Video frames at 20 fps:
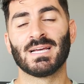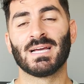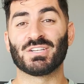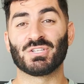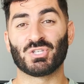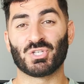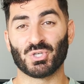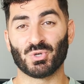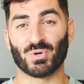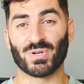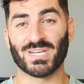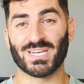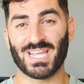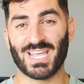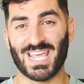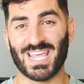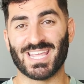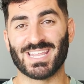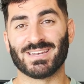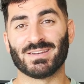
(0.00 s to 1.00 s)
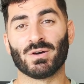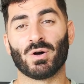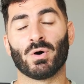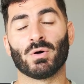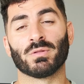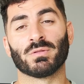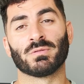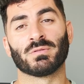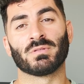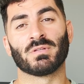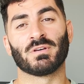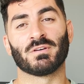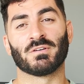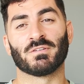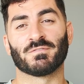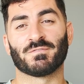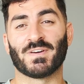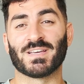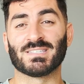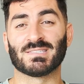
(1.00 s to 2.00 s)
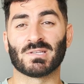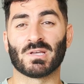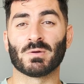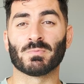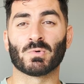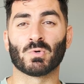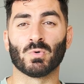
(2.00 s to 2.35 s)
and join in on FaceTime